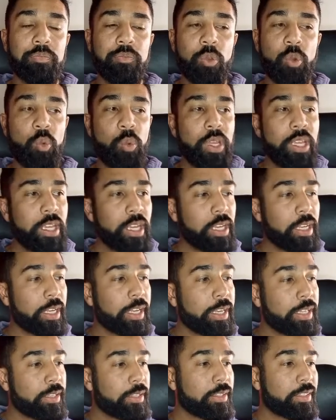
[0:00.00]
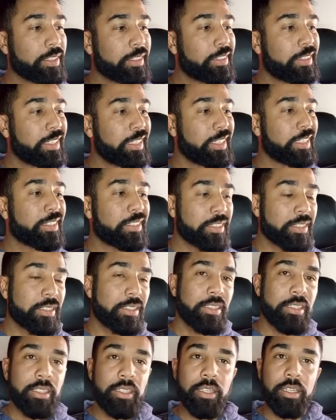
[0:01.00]
We can get a decent
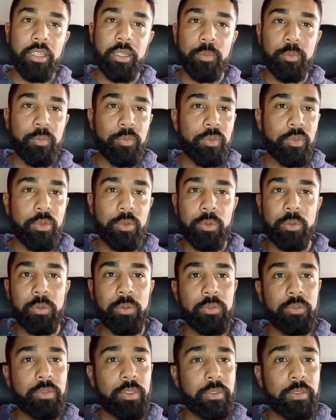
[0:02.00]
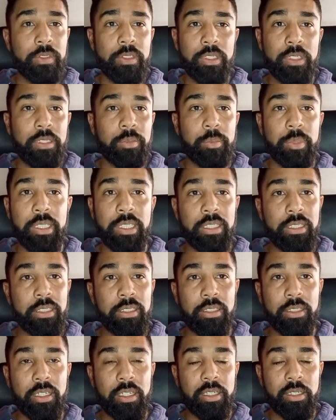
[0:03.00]
CDM for 15 million,
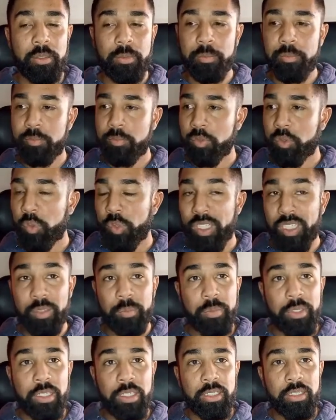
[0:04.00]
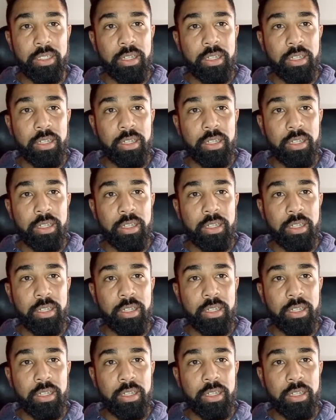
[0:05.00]
20 million.